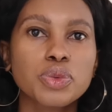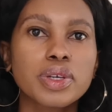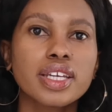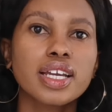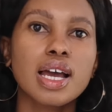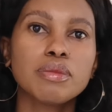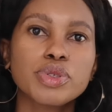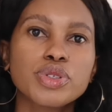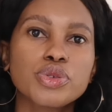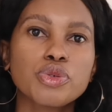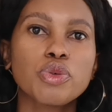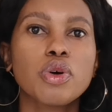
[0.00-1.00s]
When it comes
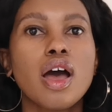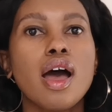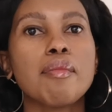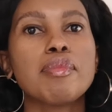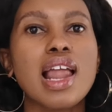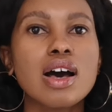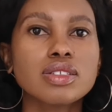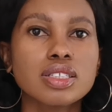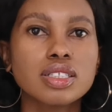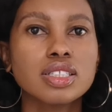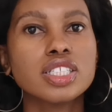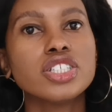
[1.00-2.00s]
to
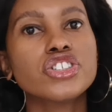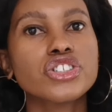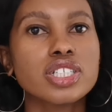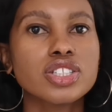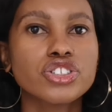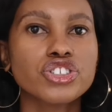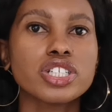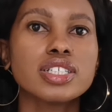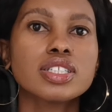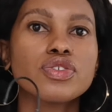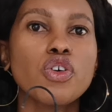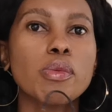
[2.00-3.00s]
blouses, t-shirts,
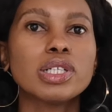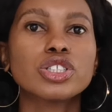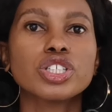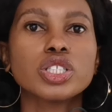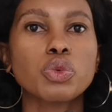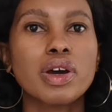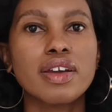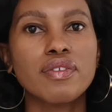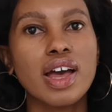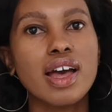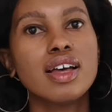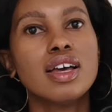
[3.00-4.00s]
shirts, formal shirts,
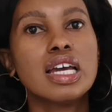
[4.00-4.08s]
whatever.